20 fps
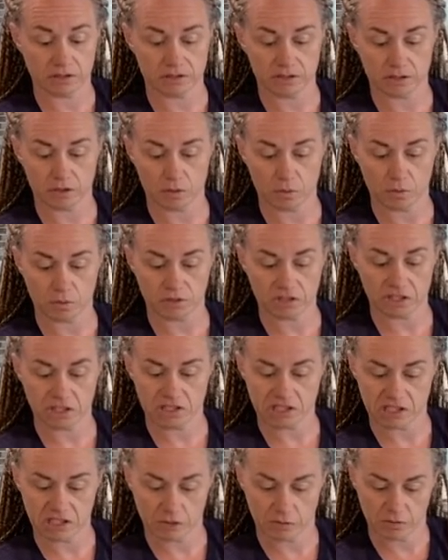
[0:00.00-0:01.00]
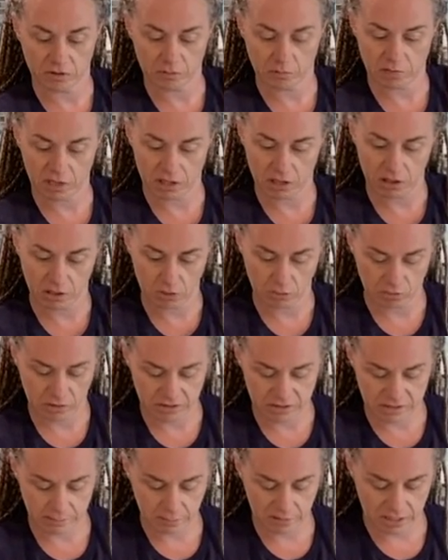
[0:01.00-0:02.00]
So she shared with me a new
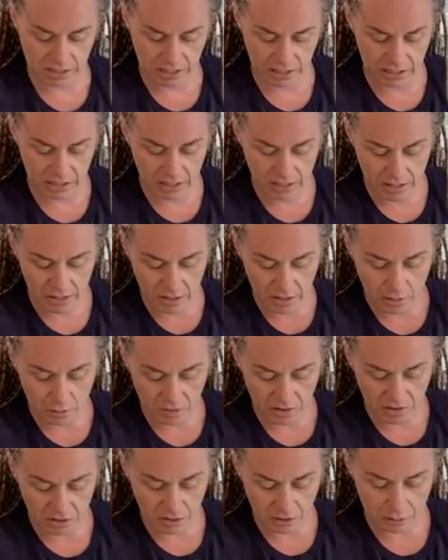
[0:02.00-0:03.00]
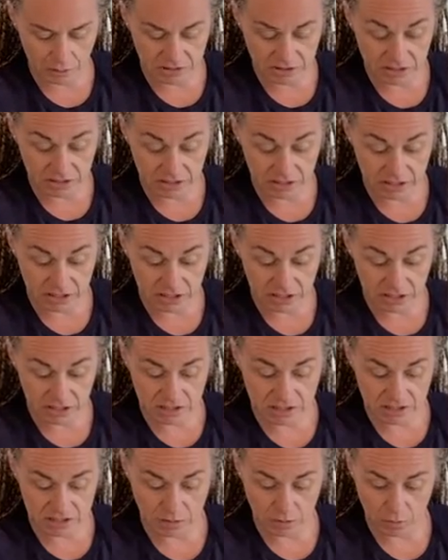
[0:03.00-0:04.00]
recipe. We thought it was
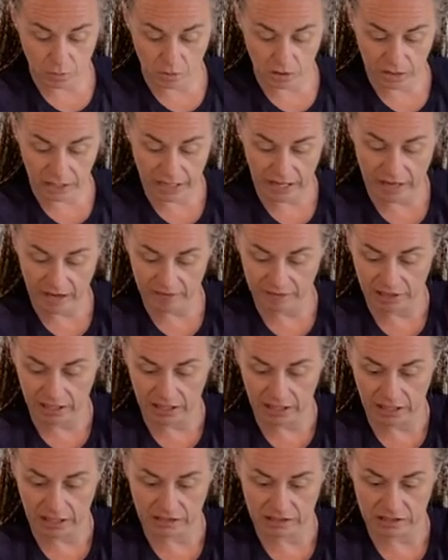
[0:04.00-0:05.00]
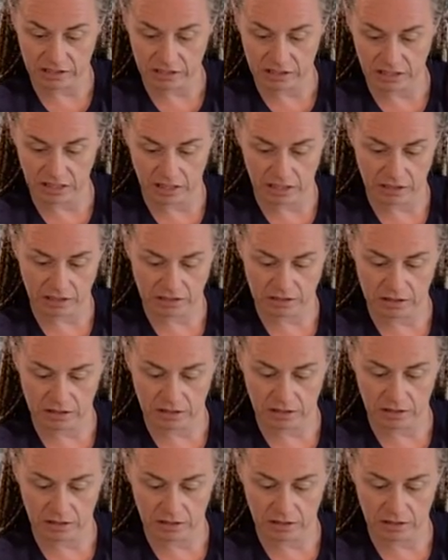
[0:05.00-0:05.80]
delicious, so we're going to have it again tonight.